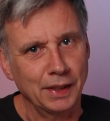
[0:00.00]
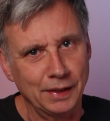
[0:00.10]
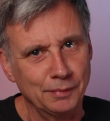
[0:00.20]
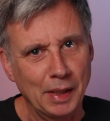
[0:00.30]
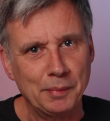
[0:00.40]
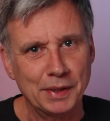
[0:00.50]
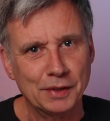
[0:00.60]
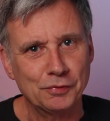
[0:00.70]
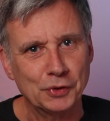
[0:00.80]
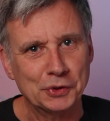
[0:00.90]
and maybe in
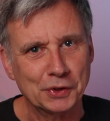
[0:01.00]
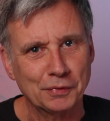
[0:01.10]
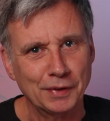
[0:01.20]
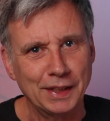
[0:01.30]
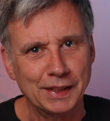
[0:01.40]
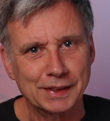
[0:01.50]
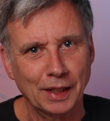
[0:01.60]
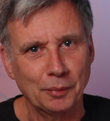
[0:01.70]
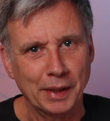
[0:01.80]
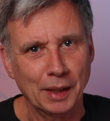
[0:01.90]
a future release I'll be